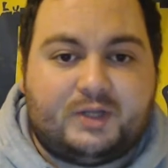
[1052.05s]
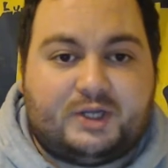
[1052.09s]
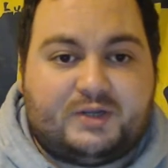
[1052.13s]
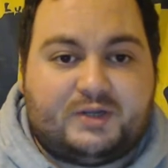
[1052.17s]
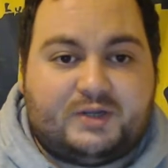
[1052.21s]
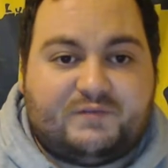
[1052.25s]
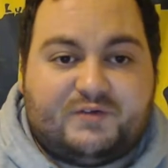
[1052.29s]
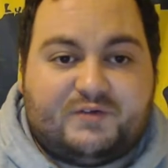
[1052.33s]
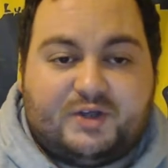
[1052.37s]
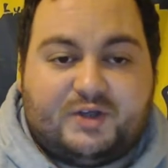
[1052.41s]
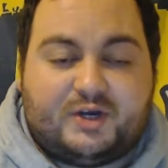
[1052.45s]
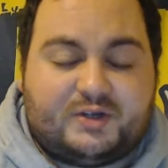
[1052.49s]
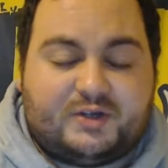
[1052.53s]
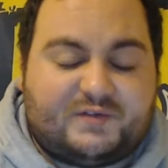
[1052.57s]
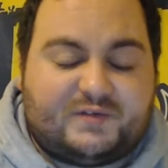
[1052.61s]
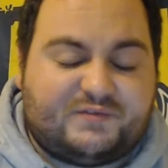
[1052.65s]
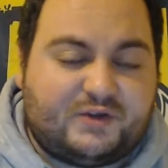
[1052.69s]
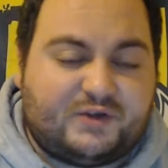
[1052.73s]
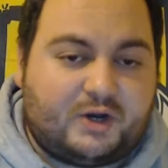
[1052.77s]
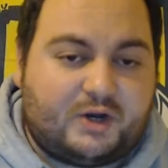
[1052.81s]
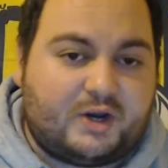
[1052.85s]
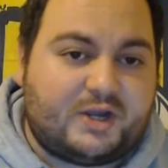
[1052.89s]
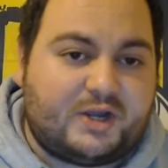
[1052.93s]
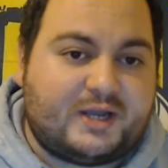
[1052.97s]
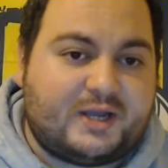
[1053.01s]
If you
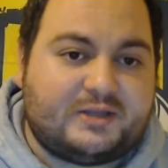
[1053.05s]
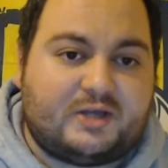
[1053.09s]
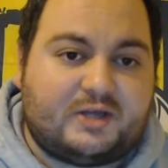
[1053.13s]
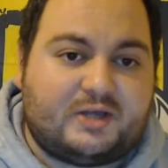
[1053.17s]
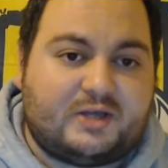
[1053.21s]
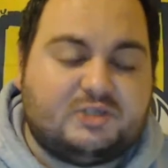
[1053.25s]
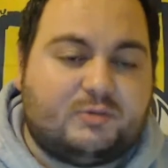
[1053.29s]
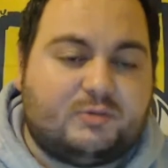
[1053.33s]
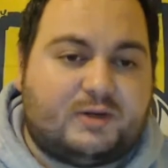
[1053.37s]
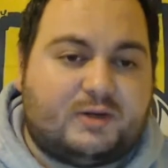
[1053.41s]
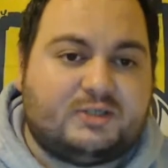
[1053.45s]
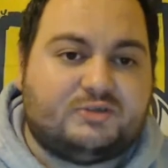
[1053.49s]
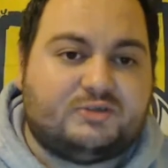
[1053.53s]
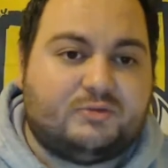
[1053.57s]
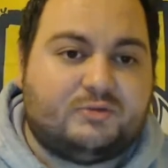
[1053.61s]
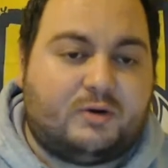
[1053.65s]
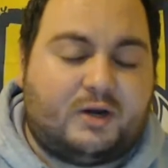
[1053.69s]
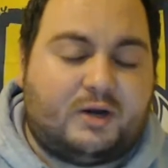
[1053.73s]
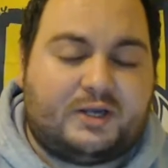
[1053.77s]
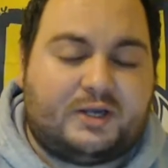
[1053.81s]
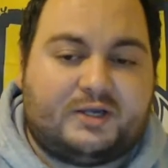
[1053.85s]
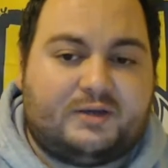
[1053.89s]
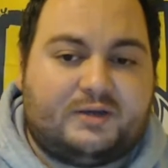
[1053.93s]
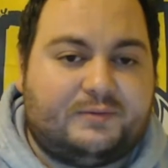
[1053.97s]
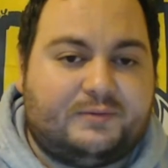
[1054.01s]
don't get those ones
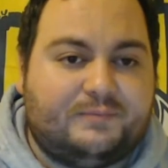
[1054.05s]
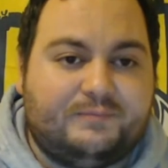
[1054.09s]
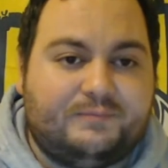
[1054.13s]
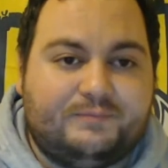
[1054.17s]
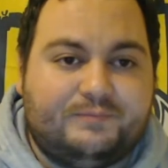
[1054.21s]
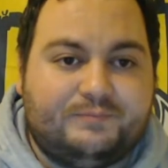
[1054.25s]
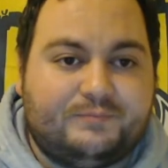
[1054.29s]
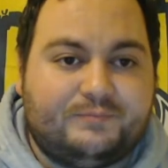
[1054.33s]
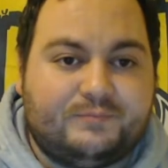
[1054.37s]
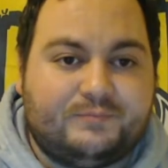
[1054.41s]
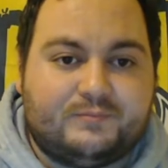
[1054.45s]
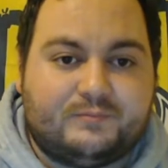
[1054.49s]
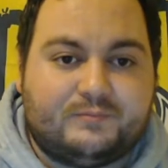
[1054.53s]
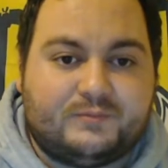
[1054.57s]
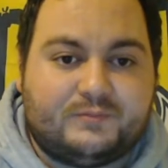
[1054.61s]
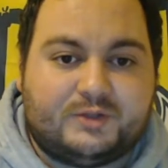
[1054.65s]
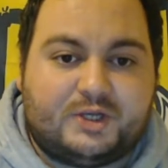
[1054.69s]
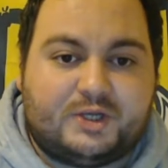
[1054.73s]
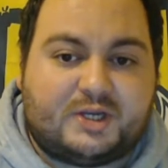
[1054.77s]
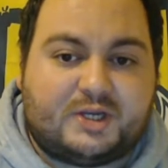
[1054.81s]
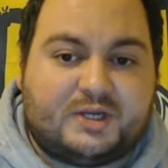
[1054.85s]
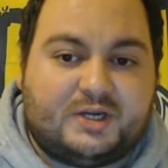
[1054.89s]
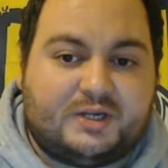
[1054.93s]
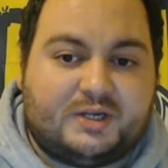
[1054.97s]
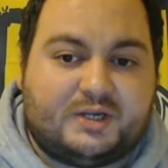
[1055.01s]
right, you're
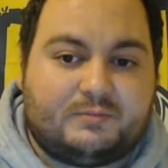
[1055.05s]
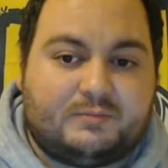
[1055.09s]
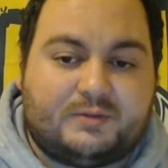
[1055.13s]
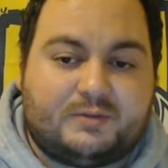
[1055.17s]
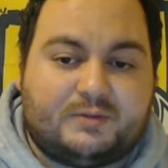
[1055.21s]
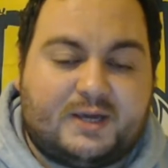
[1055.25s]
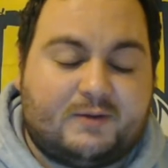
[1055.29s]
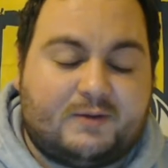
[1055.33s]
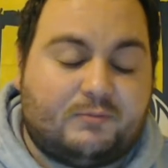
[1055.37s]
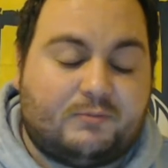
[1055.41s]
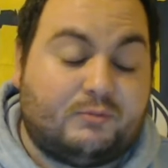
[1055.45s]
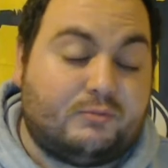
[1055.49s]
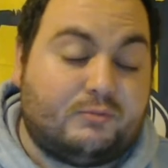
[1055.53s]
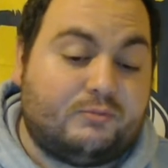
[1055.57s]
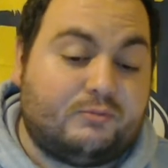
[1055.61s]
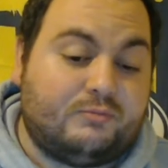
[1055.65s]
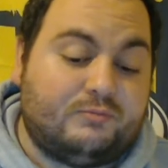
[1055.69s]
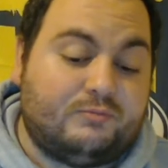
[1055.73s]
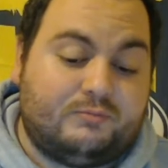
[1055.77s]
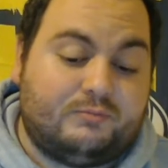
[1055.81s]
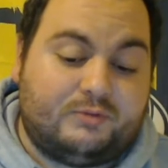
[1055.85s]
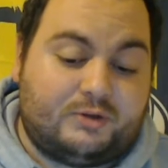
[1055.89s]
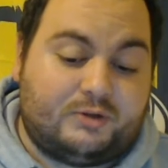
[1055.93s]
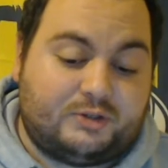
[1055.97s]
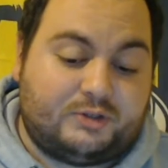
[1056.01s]
gonna
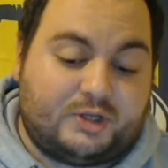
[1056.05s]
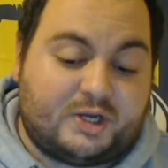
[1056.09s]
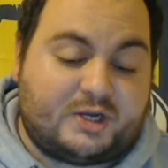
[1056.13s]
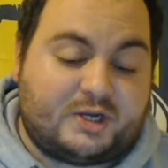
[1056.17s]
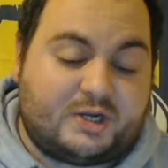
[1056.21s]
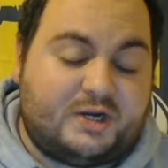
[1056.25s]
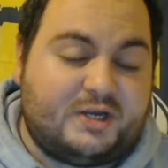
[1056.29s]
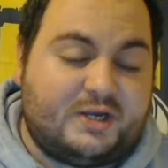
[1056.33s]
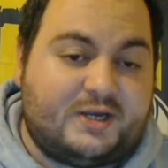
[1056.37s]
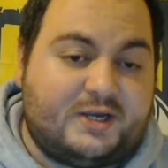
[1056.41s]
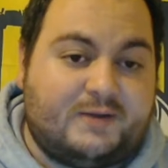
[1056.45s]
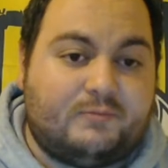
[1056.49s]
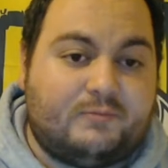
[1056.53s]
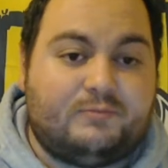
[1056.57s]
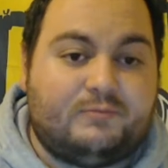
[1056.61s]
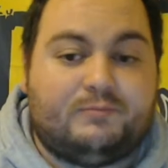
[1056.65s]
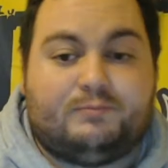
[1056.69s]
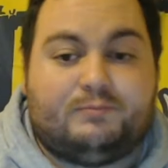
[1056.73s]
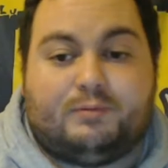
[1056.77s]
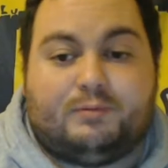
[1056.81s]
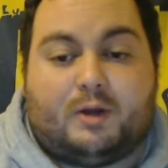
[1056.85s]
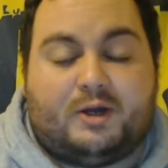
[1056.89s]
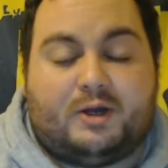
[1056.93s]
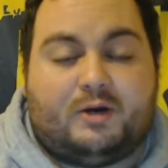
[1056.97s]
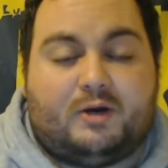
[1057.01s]
get
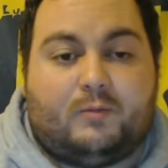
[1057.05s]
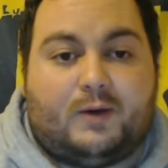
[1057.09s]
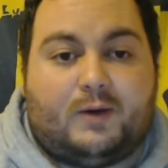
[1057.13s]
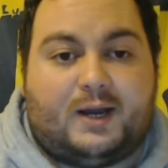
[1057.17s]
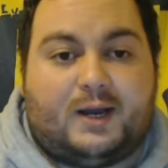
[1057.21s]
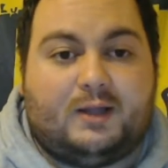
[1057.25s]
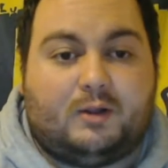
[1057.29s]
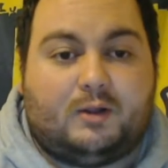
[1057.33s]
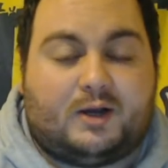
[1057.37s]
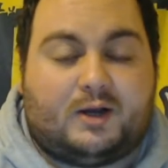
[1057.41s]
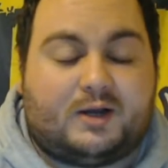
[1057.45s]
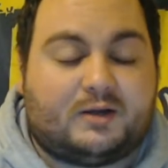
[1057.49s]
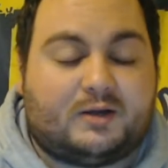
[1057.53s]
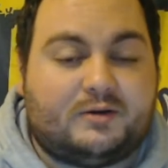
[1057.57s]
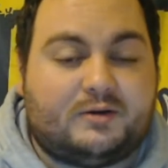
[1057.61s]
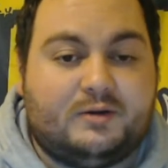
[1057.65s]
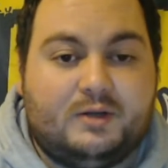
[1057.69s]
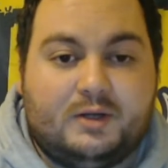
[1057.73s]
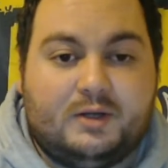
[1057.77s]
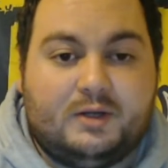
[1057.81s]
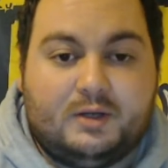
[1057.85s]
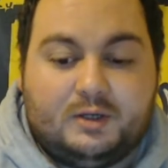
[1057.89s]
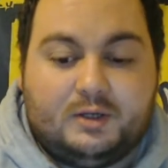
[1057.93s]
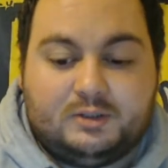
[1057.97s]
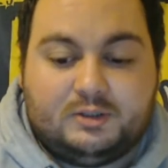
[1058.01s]
blown away like
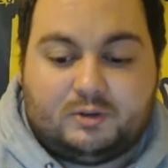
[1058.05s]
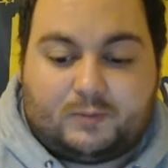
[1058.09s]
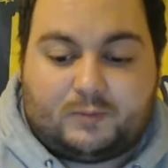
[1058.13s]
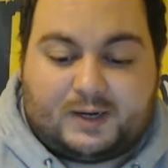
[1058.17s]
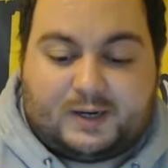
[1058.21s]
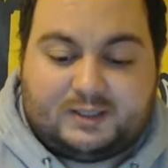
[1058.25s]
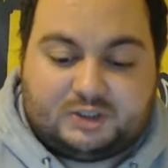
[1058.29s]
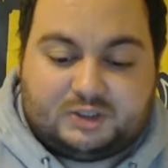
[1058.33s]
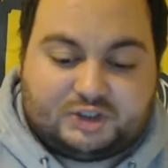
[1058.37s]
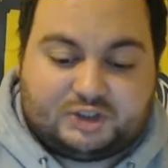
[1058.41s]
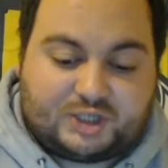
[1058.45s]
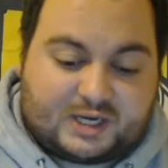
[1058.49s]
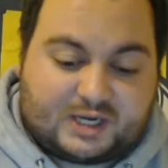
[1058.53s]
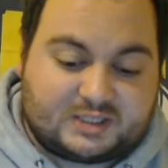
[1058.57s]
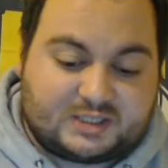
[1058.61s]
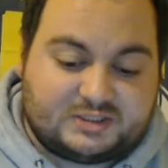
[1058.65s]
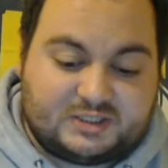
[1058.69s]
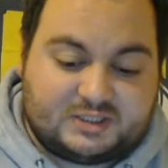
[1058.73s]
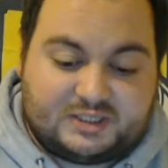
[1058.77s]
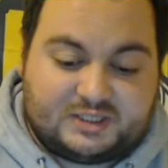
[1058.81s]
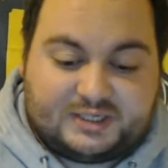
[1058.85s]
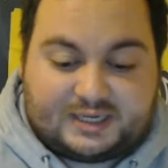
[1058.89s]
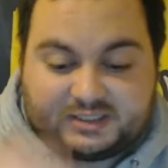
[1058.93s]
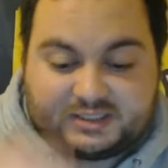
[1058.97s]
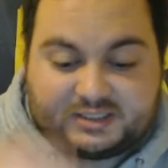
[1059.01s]
the way the Sharks
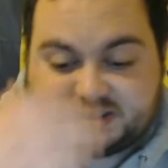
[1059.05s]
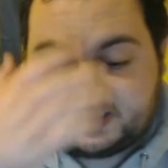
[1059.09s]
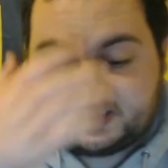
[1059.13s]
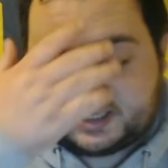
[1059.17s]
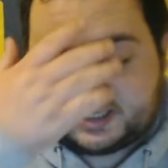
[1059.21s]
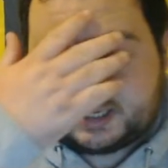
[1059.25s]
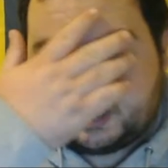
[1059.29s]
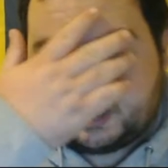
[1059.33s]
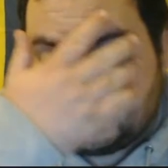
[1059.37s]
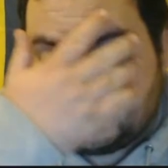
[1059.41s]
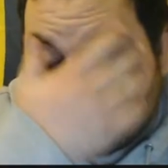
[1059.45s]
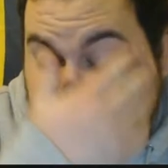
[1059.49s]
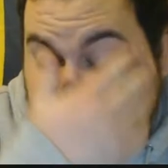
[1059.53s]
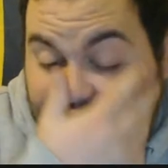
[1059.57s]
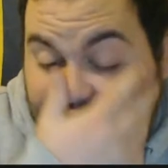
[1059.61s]
did in that second half.